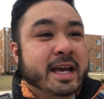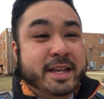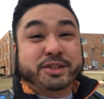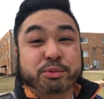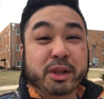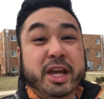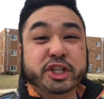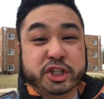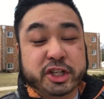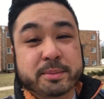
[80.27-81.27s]
is
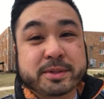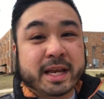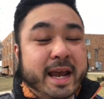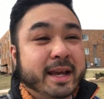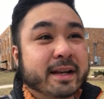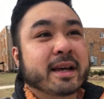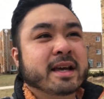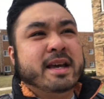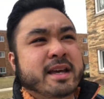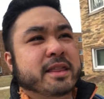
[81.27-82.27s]
relationships and
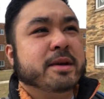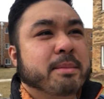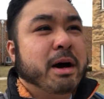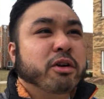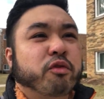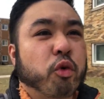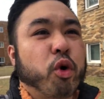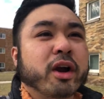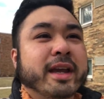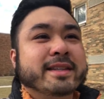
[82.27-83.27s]
the amount of
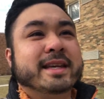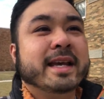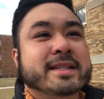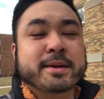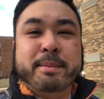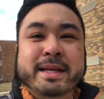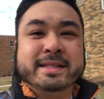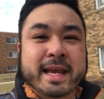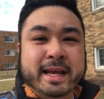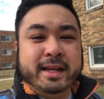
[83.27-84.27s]
work it takes to
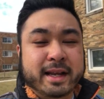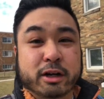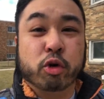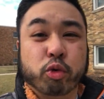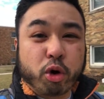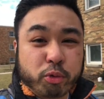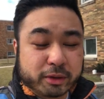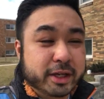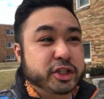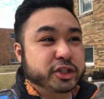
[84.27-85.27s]
maintain and grow
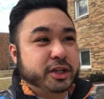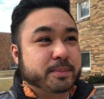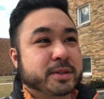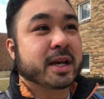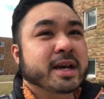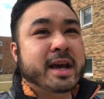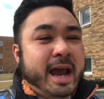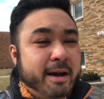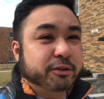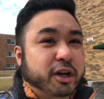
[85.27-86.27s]
relationships
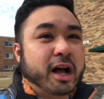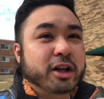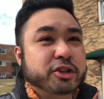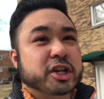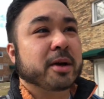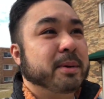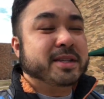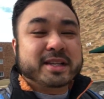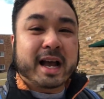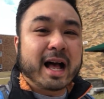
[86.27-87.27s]
after college.
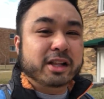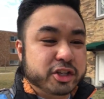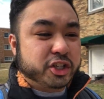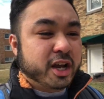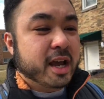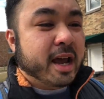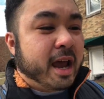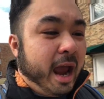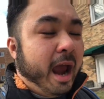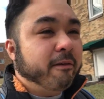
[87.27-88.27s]
Because in college,
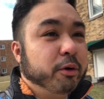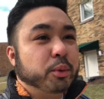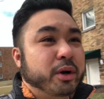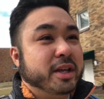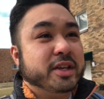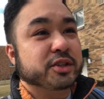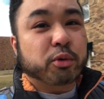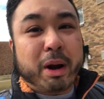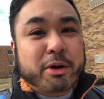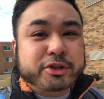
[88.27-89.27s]
everyone is
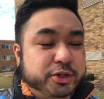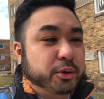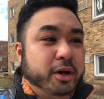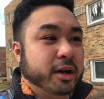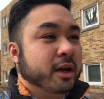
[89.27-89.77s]
around you.